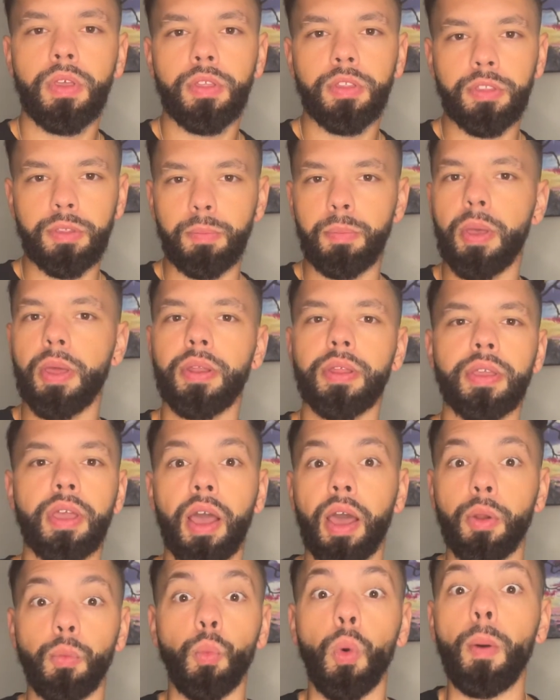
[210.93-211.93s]
depending
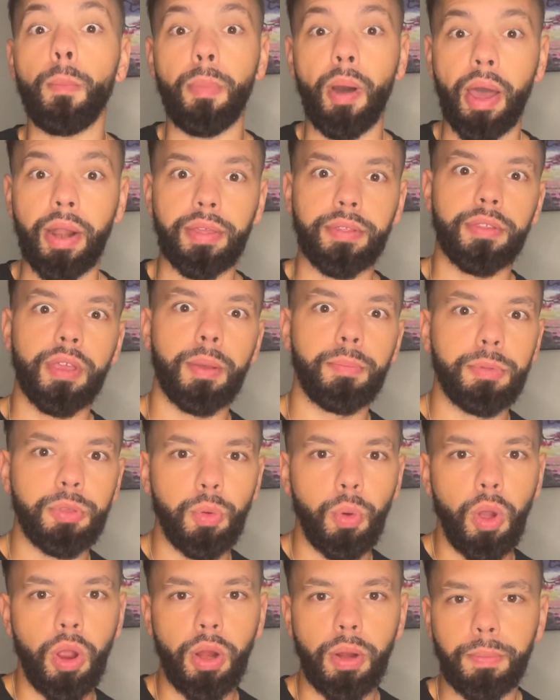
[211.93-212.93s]
on what body type you
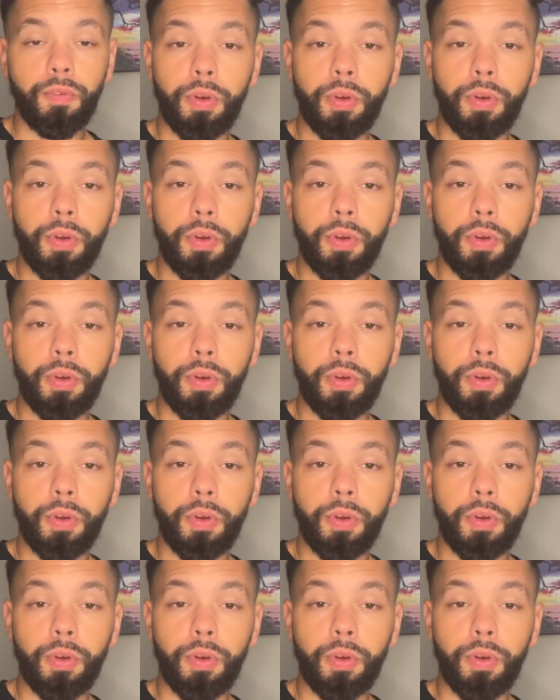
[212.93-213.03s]
are.